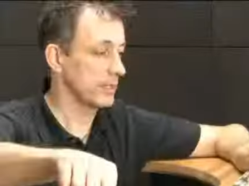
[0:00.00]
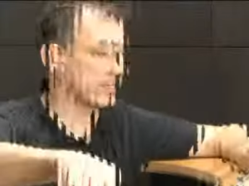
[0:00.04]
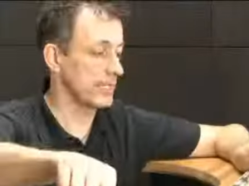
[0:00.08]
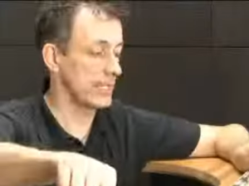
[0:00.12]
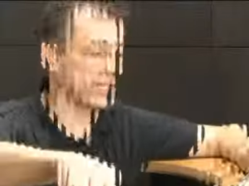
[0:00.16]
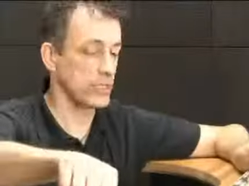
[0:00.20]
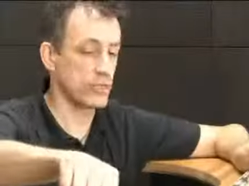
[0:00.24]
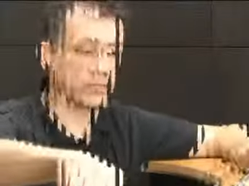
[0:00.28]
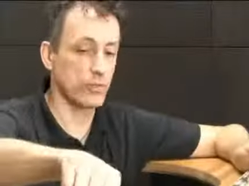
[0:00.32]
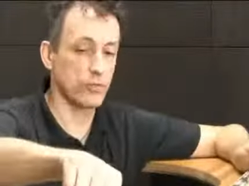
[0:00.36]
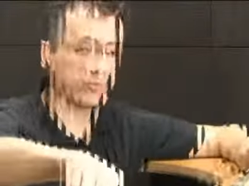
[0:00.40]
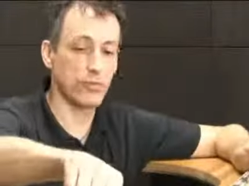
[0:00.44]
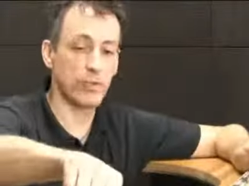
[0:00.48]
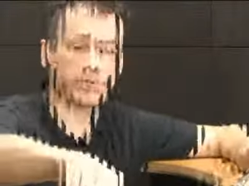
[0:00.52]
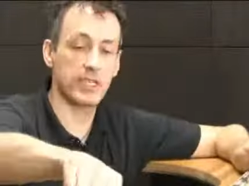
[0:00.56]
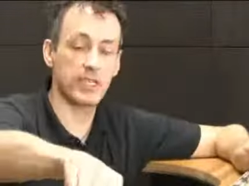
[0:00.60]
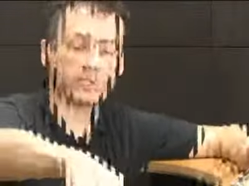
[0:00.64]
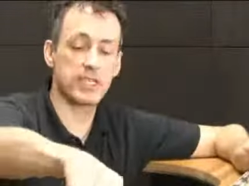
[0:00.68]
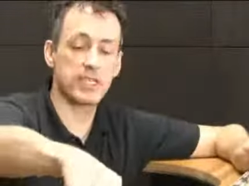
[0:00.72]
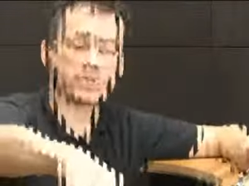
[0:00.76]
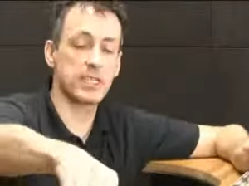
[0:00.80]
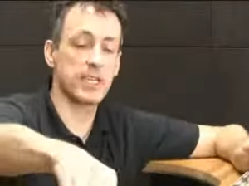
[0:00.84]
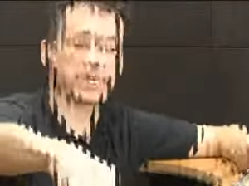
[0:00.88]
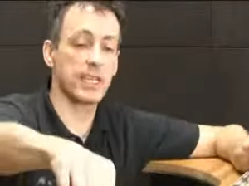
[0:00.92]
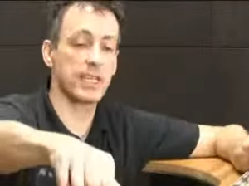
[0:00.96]
get your ring
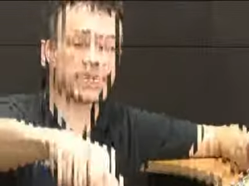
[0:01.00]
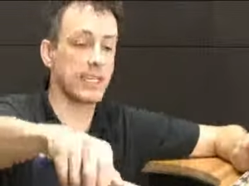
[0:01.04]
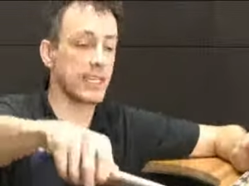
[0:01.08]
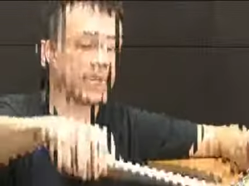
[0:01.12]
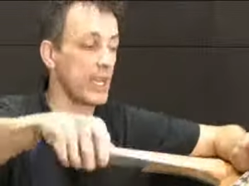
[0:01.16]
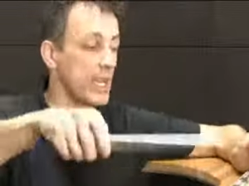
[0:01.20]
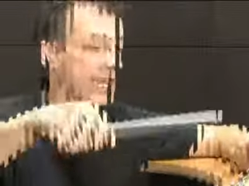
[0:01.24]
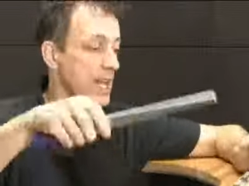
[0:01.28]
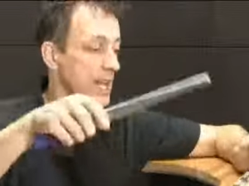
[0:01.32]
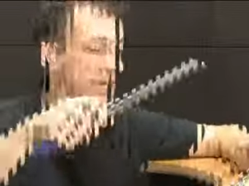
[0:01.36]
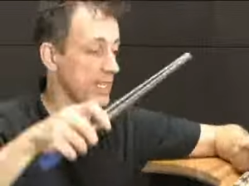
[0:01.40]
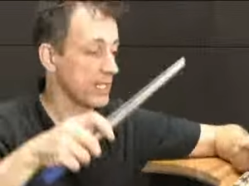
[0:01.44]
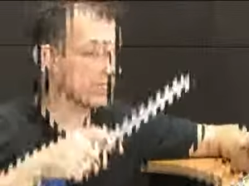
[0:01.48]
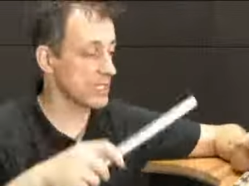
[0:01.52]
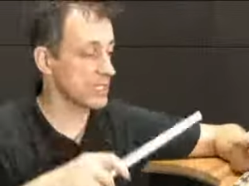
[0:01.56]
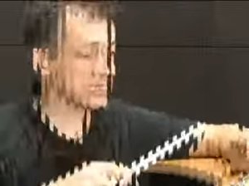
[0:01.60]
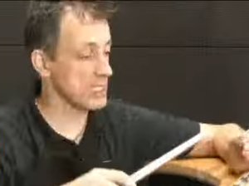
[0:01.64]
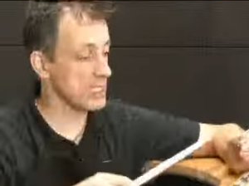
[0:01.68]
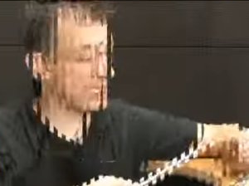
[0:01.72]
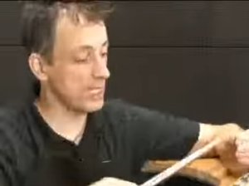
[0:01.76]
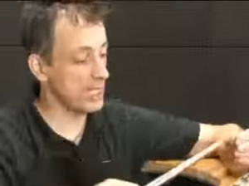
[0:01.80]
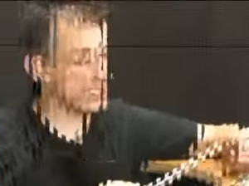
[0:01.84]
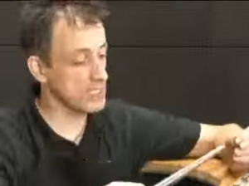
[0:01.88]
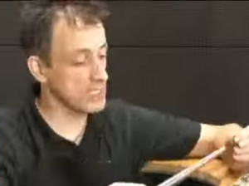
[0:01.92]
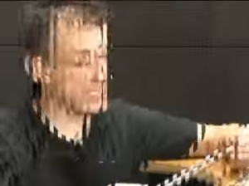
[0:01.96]
stick and
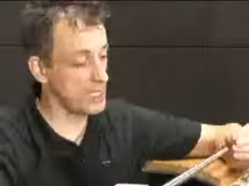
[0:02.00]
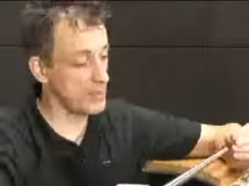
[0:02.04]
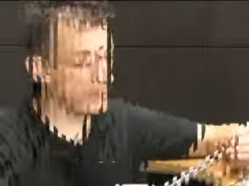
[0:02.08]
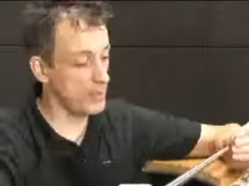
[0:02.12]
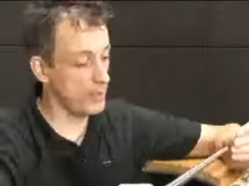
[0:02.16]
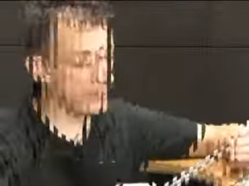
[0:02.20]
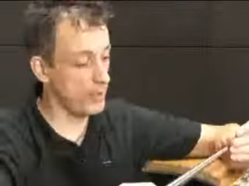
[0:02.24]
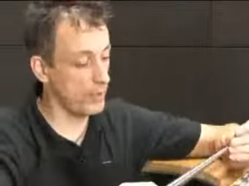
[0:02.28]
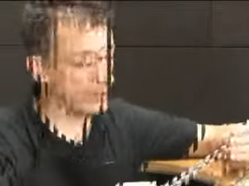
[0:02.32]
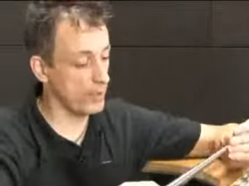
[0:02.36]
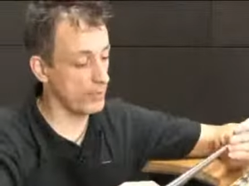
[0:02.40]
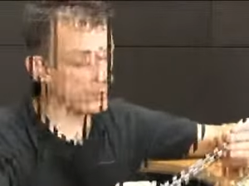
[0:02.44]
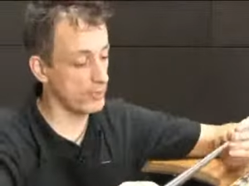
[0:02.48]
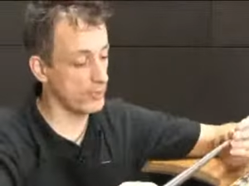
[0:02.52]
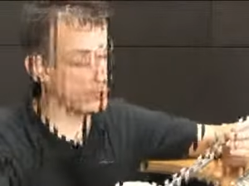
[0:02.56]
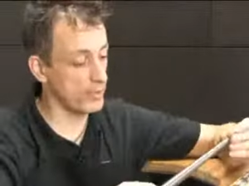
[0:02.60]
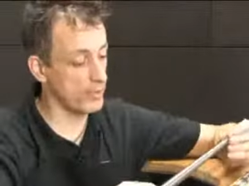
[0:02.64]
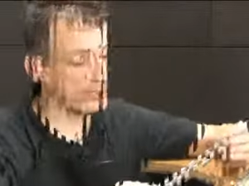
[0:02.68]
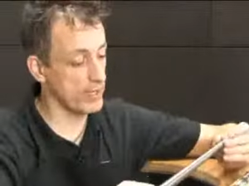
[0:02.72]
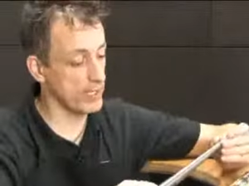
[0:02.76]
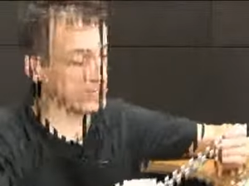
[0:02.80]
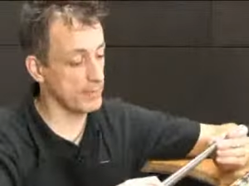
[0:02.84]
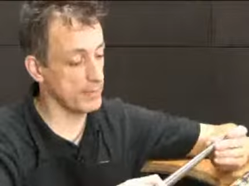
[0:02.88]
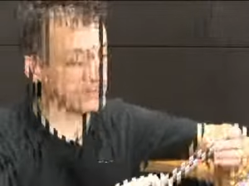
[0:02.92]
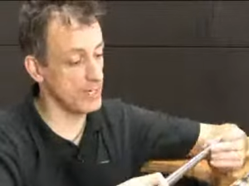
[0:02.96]
slide it upon the
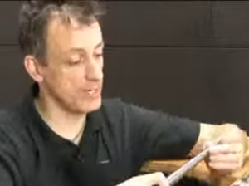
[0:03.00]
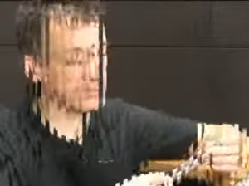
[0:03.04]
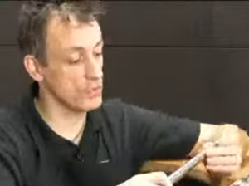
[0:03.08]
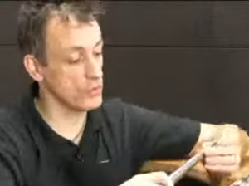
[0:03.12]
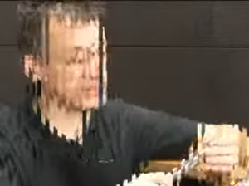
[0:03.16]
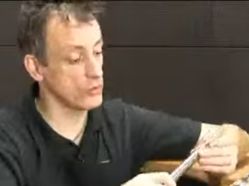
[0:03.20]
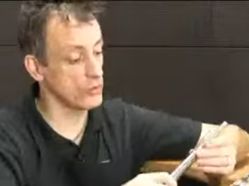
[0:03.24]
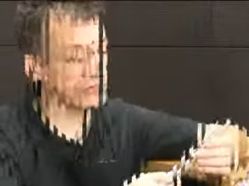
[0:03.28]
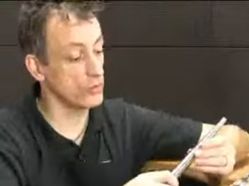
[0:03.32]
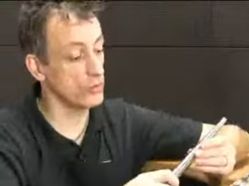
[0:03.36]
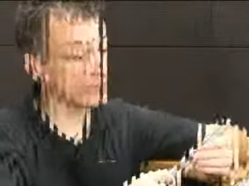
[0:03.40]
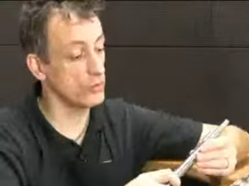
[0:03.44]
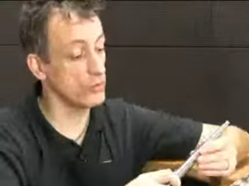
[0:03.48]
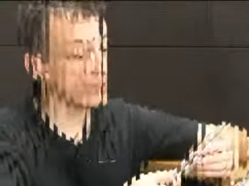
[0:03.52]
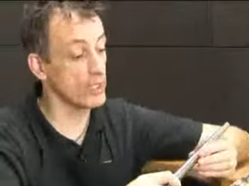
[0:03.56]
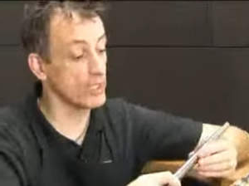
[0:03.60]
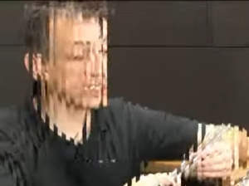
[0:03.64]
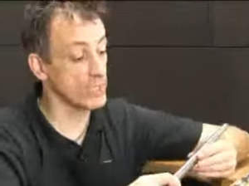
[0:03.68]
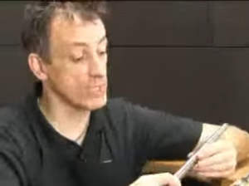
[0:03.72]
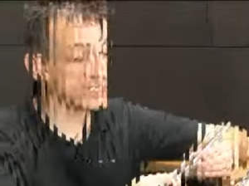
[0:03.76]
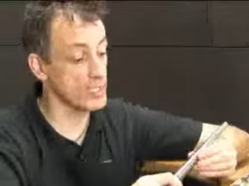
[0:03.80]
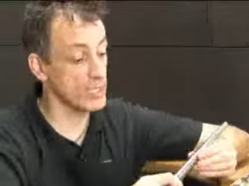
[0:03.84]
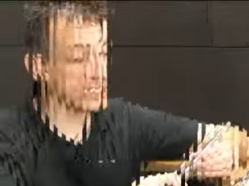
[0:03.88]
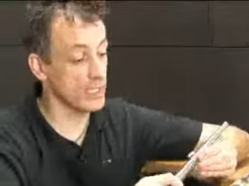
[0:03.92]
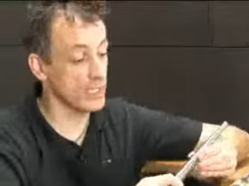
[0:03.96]
ring mandrel, the
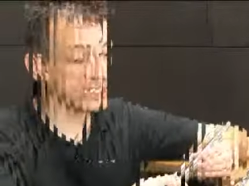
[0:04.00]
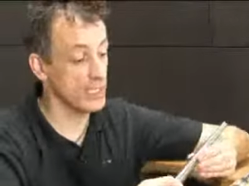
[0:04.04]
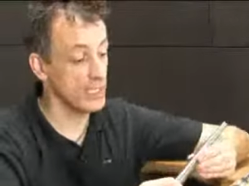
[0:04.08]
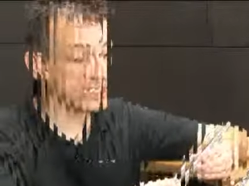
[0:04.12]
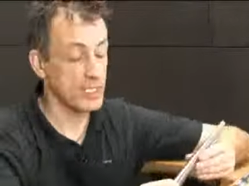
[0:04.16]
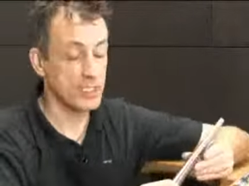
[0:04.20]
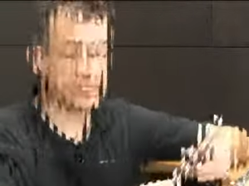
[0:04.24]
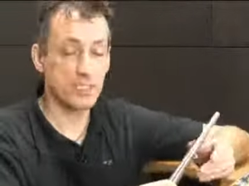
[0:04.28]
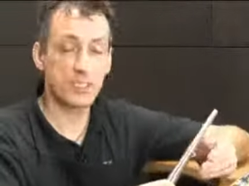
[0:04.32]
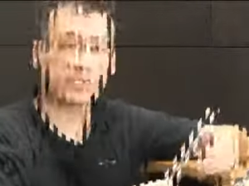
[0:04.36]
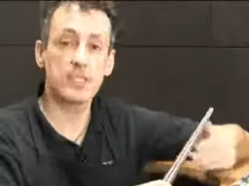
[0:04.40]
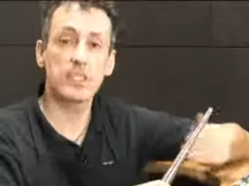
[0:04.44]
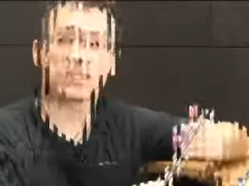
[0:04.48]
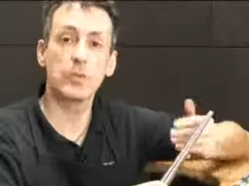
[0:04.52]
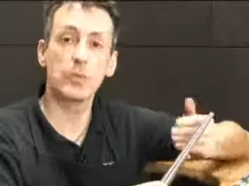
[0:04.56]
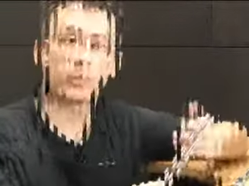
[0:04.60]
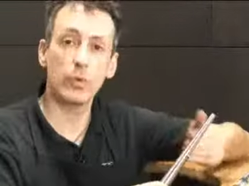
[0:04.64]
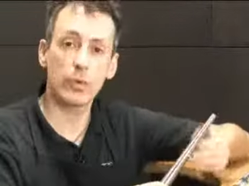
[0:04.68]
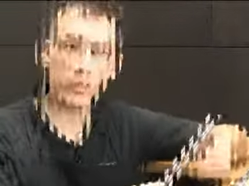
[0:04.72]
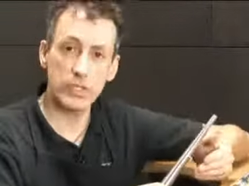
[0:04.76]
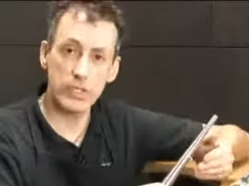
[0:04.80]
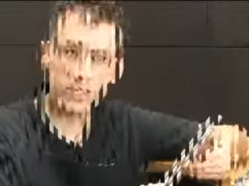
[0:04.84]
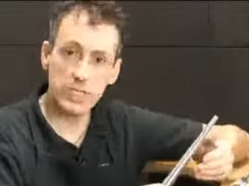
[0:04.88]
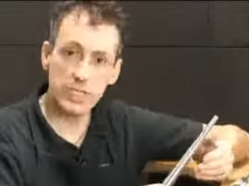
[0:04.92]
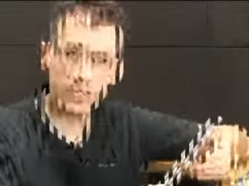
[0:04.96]
ring stick, to see
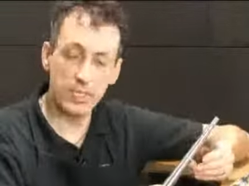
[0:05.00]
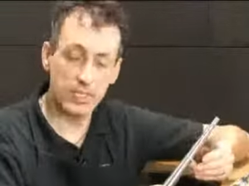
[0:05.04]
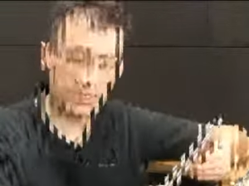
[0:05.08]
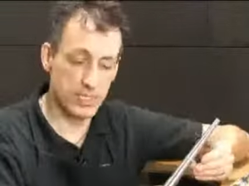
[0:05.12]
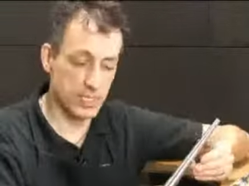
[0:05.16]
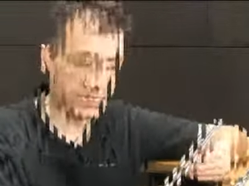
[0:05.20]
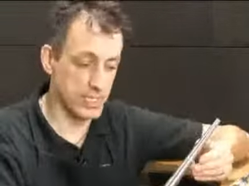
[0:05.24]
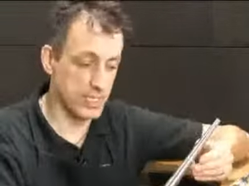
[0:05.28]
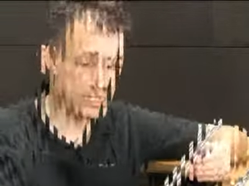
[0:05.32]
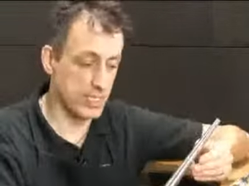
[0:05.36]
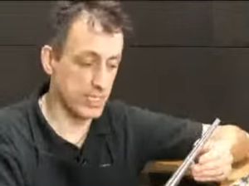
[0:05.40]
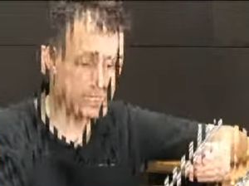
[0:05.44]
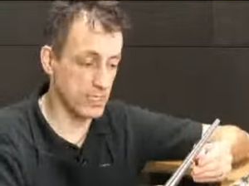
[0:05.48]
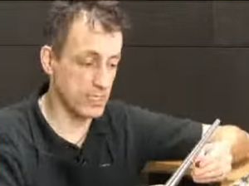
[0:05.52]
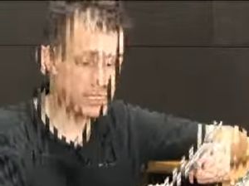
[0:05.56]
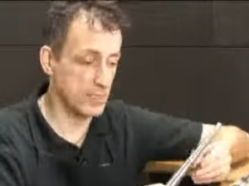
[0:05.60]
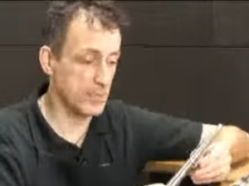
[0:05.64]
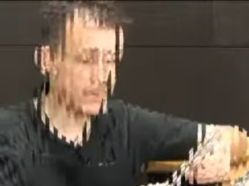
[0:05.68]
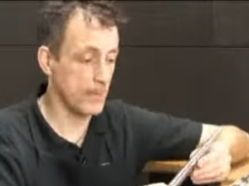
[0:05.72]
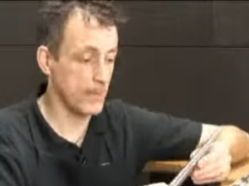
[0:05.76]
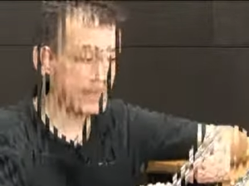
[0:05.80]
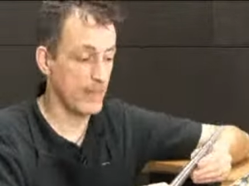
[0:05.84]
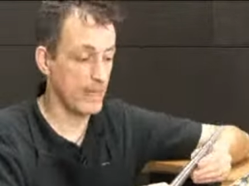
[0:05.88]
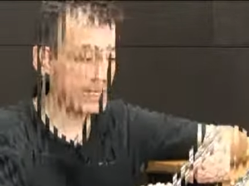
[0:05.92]
what size it is.